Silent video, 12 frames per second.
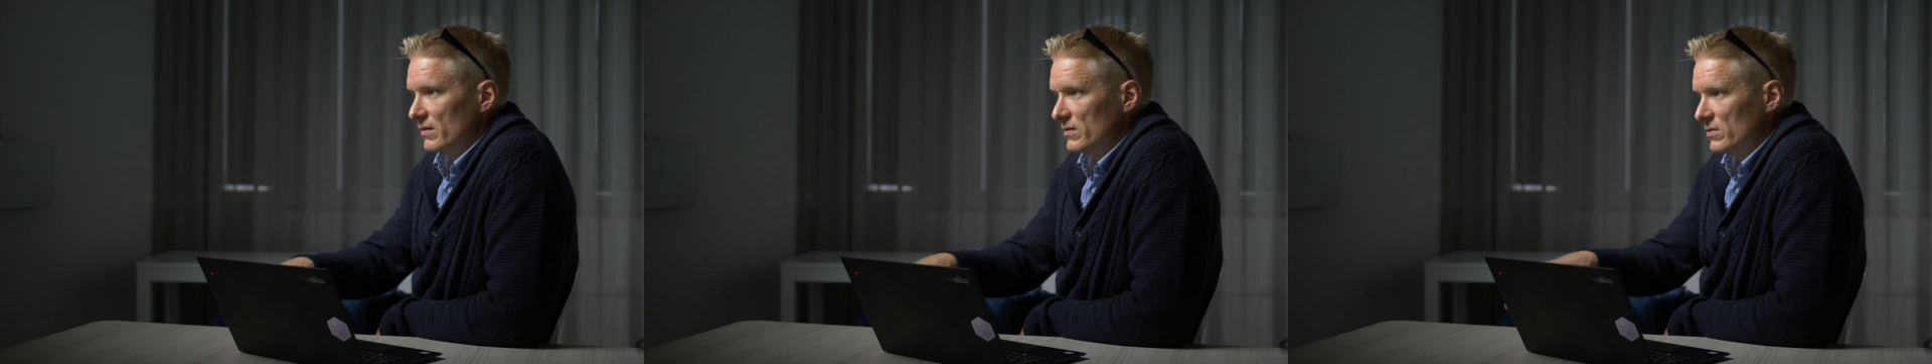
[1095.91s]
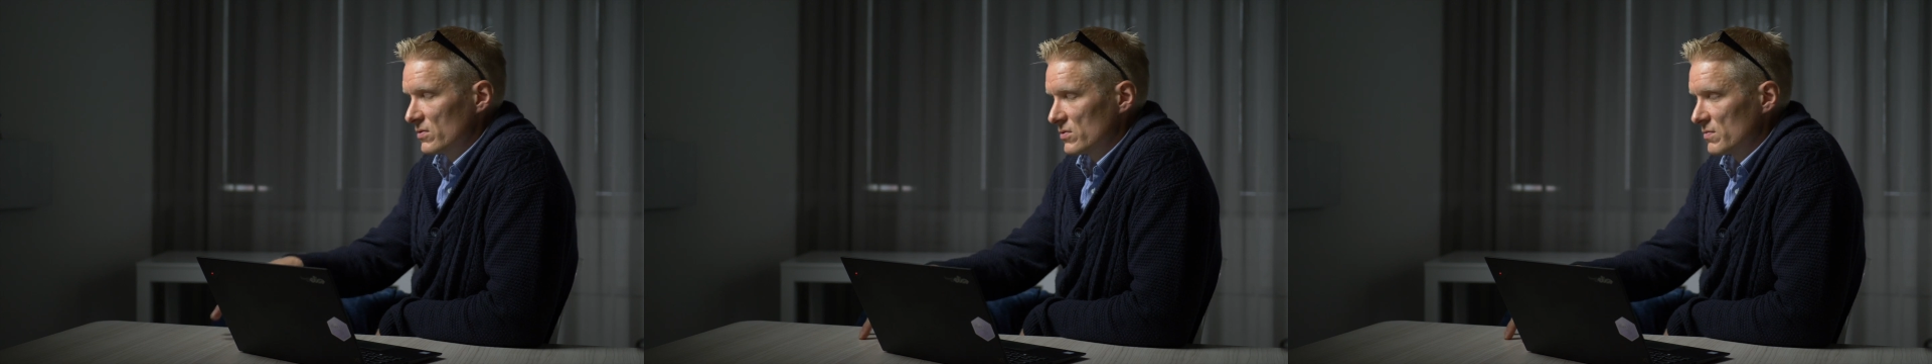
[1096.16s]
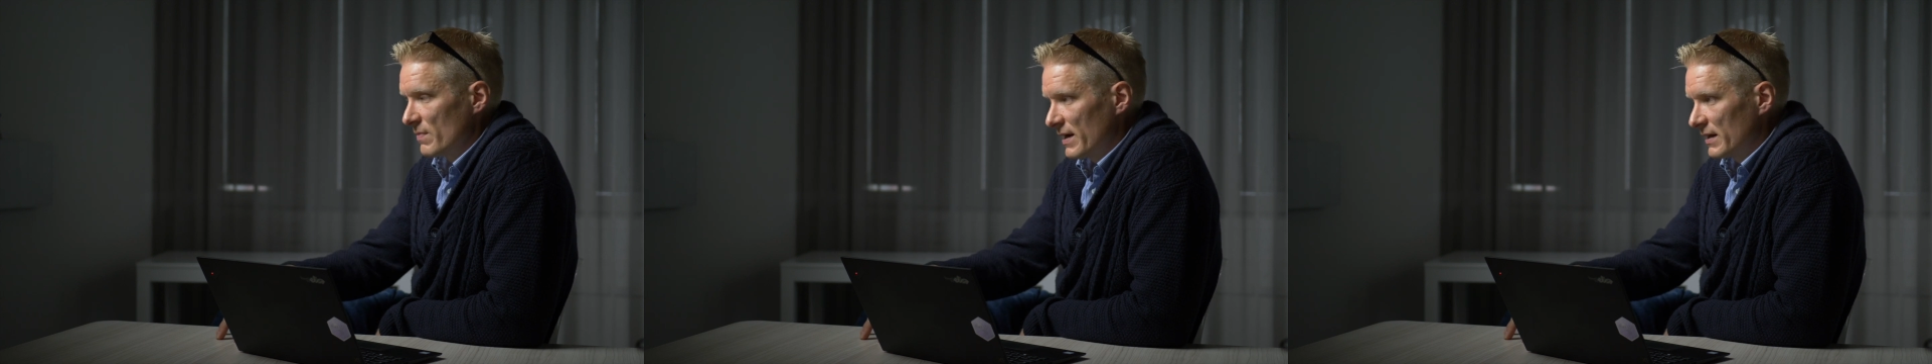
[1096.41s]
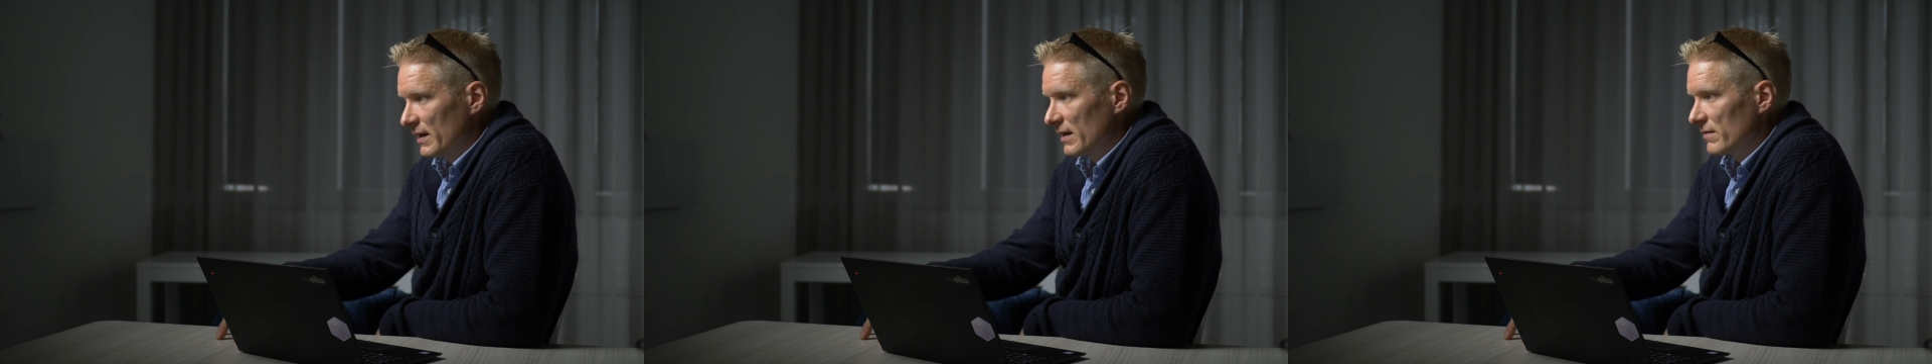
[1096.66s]
use
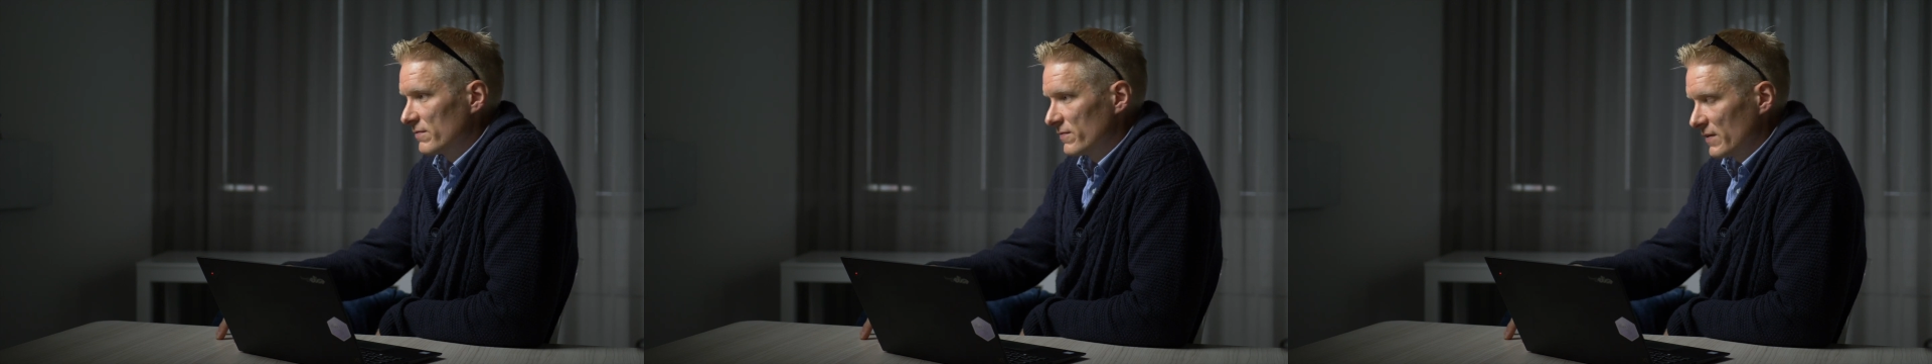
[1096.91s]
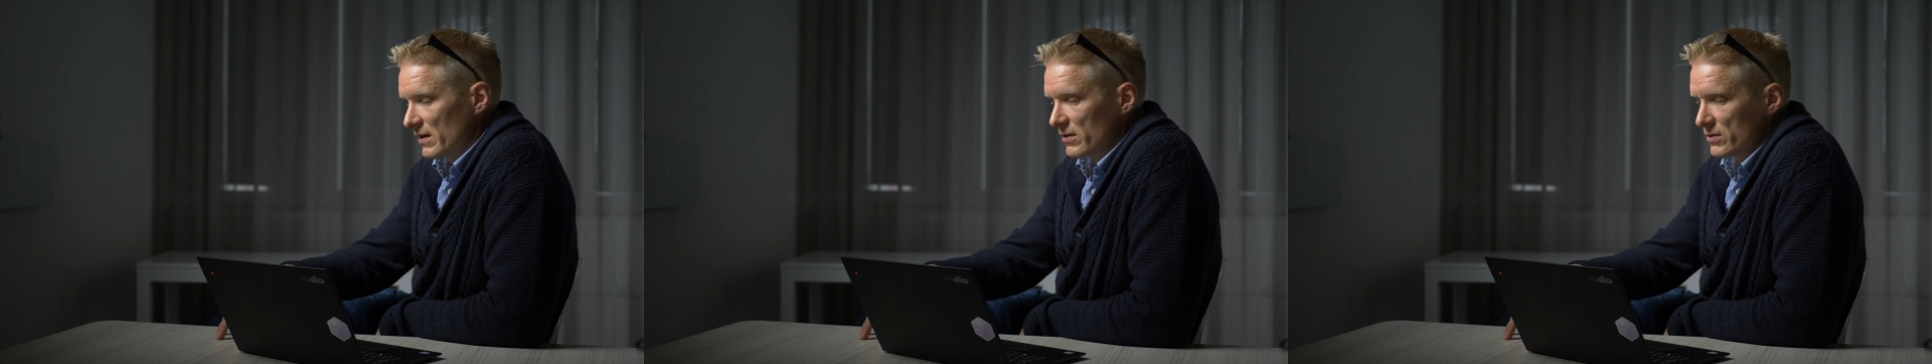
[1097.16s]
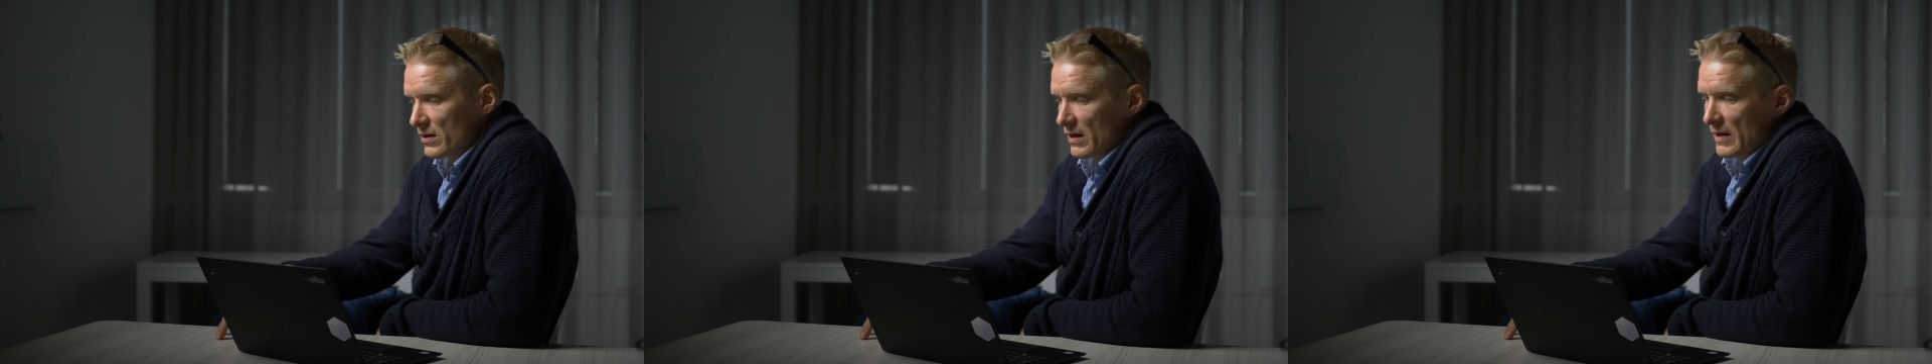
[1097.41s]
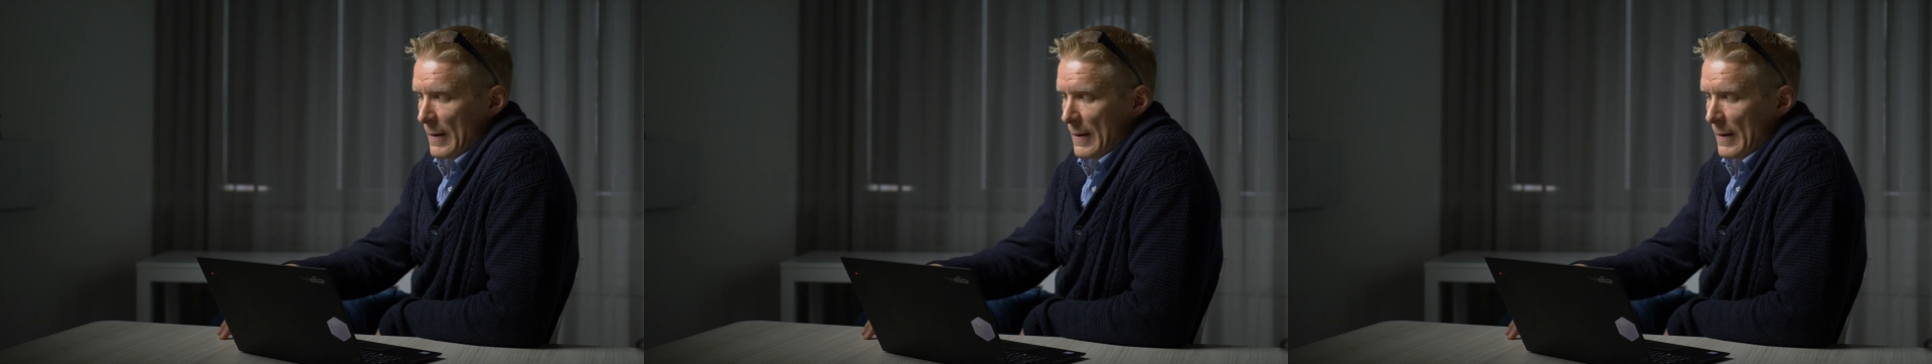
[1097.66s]
mainly Finnish,